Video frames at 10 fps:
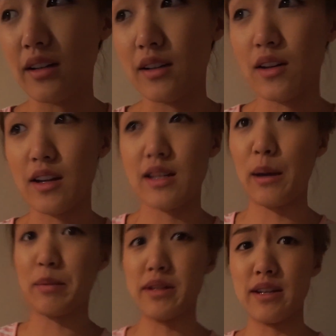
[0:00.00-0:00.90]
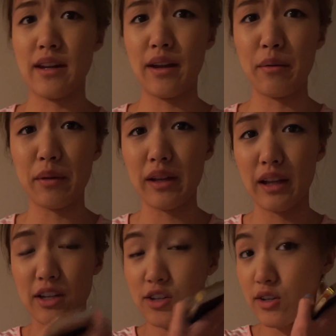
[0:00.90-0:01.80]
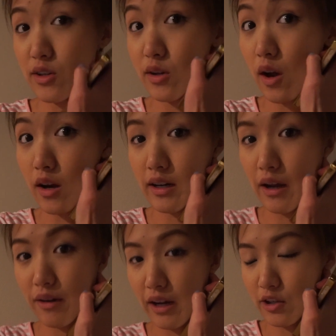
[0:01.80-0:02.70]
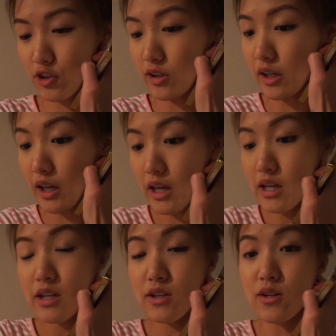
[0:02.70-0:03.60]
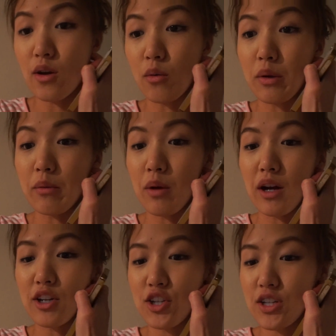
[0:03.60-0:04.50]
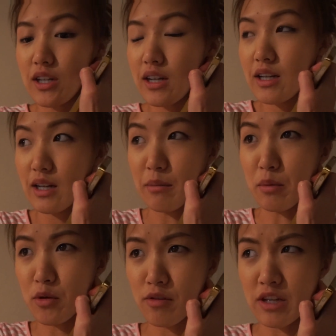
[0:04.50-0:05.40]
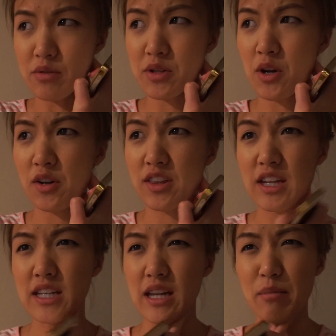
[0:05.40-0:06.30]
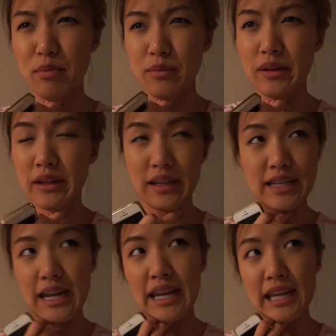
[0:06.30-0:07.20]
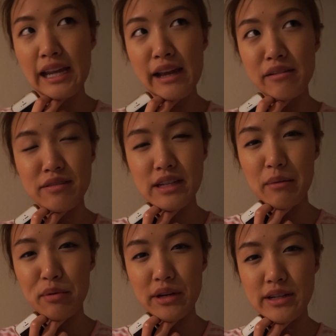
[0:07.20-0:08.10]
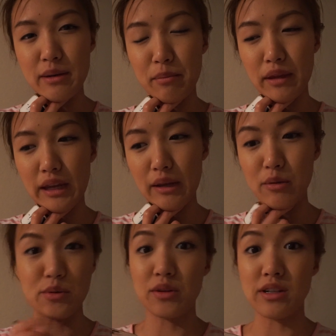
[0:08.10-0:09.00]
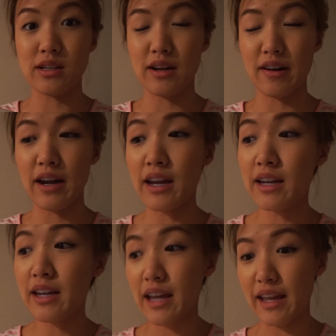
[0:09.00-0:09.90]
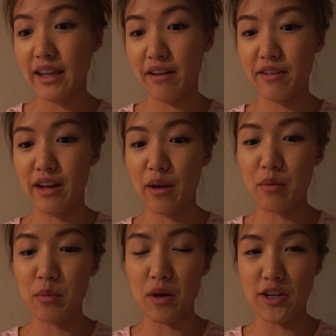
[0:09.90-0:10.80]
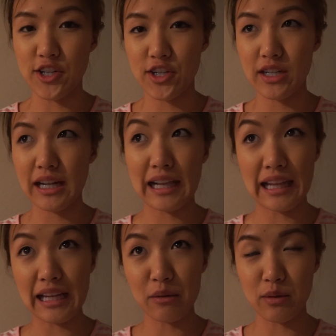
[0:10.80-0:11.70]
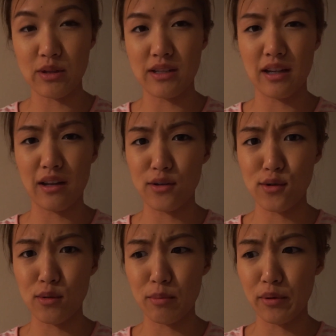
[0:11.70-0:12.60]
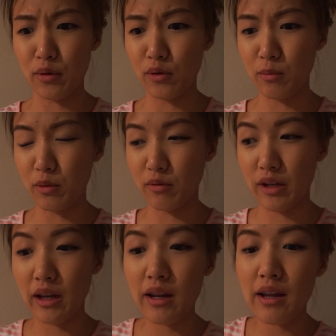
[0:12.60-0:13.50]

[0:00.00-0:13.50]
lots happened tonight. We like just knocked out actually. So we watched a movie. It was called The Taking of Deborah Something. It was really scary. And then after that we watched Click, which is like a super old movie.